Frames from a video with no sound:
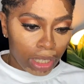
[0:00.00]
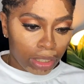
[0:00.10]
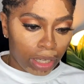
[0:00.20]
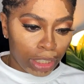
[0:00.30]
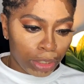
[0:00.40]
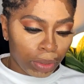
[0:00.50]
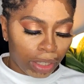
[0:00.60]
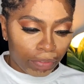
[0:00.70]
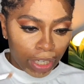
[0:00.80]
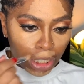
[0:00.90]
So they shoot her
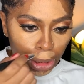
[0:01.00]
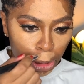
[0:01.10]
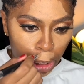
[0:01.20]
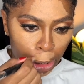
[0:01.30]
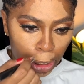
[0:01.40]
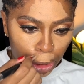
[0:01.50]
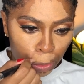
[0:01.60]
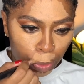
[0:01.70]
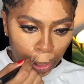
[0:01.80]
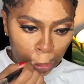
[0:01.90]
first, then they
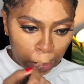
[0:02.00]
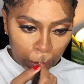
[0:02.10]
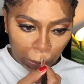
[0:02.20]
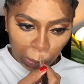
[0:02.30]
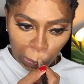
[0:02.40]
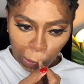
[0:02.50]
shoot him,